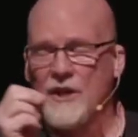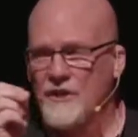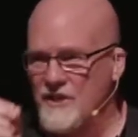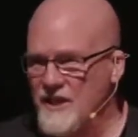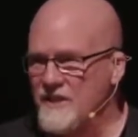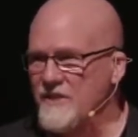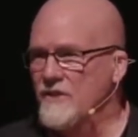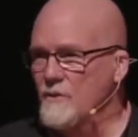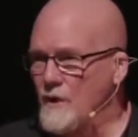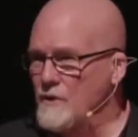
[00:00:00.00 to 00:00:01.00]
this
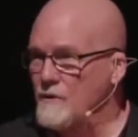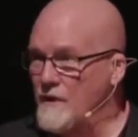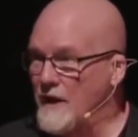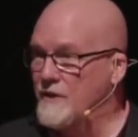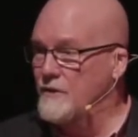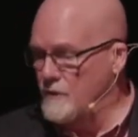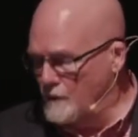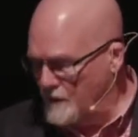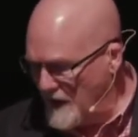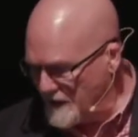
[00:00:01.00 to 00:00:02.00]
is what you've got to do.
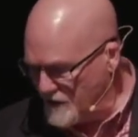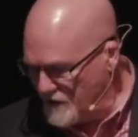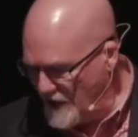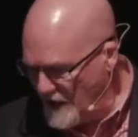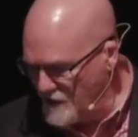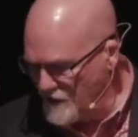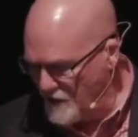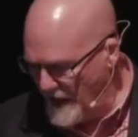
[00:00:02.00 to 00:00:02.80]
You've got to change your